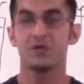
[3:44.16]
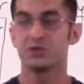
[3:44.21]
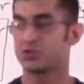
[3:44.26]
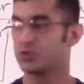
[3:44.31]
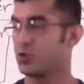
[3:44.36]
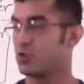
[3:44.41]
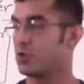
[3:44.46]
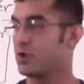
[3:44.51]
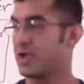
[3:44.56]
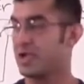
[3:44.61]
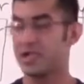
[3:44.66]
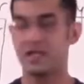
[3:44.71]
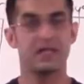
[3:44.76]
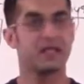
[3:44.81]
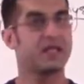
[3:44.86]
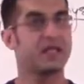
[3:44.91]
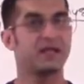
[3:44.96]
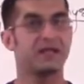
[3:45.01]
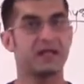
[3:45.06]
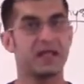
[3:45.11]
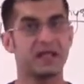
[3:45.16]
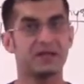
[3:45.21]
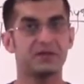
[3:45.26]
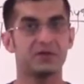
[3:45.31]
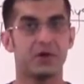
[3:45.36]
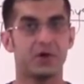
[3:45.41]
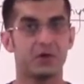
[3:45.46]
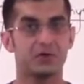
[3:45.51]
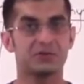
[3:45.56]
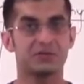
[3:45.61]
So an
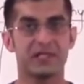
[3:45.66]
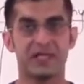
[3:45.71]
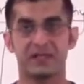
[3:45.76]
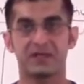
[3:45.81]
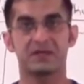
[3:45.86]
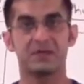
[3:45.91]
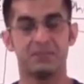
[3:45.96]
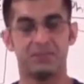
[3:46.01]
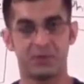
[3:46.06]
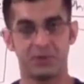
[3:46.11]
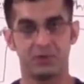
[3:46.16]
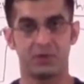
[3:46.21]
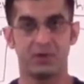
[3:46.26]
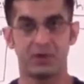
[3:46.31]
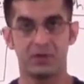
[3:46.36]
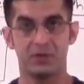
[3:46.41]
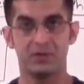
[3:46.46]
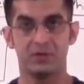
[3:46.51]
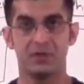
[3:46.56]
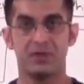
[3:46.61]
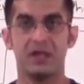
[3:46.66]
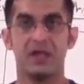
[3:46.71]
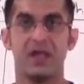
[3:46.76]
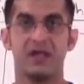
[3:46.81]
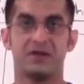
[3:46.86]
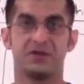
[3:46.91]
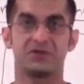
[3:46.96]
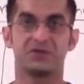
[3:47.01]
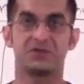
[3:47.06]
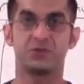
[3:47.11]
end host like a computer
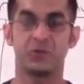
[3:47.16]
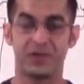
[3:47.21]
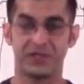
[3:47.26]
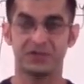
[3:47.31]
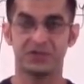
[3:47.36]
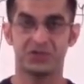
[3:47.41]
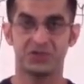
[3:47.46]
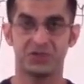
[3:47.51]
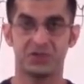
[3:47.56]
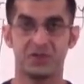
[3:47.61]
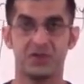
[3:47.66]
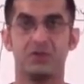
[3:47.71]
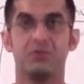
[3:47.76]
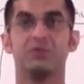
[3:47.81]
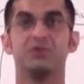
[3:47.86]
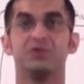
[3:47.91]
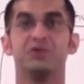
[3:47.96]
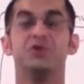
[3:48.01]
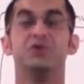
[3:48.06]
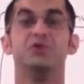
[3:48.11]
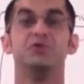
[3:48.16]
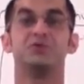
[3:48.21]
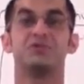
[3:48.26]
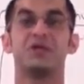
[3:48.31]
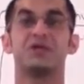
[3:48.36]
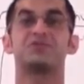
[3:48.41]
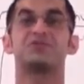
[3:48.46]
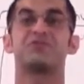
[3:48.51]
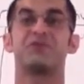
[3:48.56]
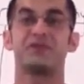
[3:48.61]
and a switch will use
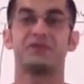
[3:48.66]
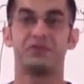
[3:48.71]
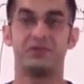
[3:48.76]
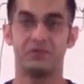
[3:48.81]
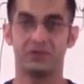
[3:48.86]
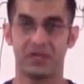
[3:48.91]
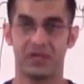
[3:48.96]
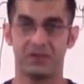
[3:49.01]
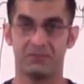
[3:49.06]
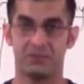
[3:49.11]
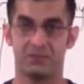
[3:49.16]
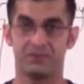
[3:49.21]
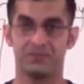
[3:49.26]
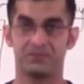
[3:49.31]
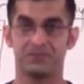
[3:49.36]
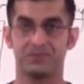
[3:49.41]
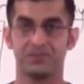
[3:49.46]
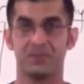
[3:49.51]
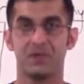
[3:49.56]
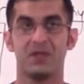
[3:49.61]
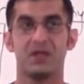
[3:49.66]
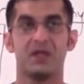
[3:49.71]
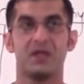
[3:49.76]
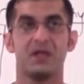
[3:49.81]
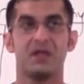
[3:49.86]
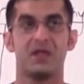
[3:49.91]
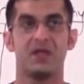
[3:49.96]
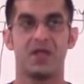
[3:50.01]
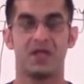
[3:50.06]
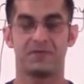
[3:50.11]
a straight through cable.
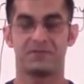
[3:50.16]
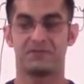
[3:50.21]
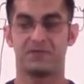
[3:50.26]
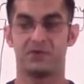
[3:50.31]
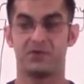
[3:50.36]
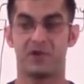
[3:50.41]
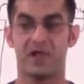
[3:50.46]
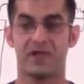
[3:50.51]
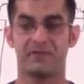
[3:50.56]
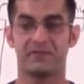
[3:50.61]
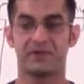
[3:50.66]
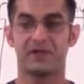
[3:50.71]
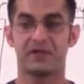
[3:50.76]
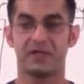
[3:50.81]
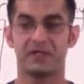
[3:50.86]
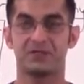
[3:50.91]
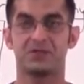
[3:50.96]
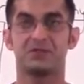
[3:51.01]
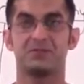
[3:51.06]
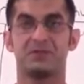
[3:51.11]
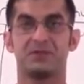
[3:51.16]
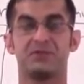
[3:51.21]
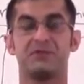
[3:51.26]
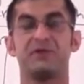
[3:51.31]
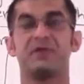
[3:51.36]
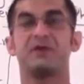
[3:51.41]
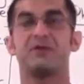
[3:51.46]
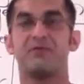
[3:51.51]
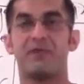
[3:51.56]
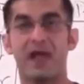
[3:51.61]
If you have a connection
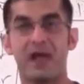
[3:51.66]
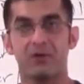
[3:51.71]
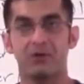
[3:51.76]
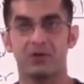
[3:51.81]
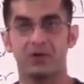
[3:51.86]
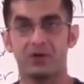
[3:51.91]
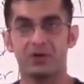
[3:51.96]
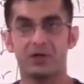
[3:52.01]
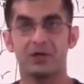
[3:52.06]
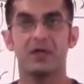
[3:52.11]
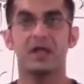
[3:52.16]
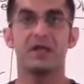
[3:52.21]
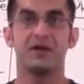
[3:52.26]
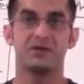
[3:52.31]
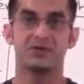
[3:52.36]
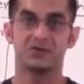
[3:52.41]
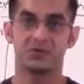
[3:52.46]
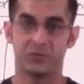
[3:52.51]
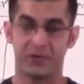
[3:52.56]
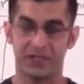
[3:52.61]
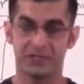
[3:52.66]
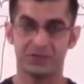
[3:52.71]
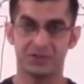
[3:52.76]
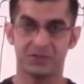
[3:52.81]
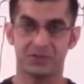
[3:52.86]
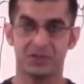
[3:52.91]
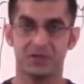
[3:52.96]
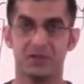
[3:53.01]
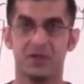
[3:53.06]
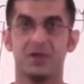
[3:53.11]
between a router and a
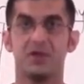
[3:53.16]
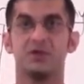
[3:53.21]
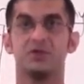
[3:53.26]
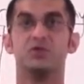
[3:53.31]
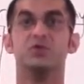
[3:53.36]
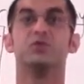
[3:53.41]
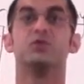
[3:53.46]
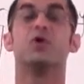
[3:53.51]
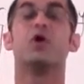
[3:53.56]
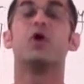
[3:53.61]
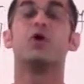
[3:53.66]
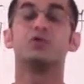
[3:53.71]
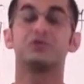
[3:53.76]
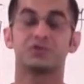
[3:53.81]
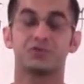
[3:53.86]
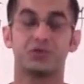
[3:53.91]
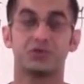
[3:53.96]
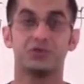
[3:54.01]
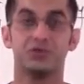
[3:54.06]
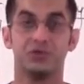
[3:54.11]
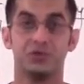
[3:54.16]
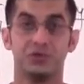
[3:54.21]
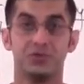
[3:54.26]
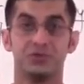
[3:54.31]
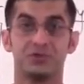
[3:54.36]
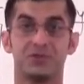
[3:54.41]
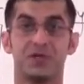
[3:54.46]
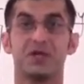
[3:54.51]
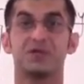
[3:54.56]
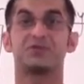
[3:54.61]
switch, you will also
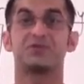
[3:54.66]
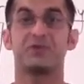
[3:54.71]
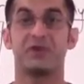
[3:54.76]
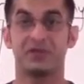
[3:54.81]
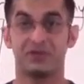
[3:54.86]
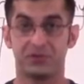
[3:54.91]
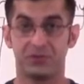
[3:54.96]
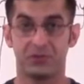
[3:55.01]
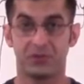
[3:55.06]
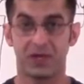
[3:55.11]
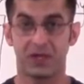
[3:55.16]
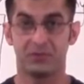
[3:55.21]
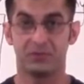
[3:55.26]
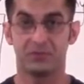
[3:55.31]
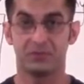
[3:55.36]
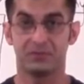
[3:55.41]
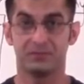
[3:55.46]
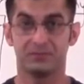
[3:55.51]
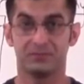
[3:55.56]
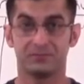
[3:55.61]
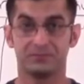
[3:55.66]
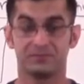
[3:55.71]
use a straight through cable.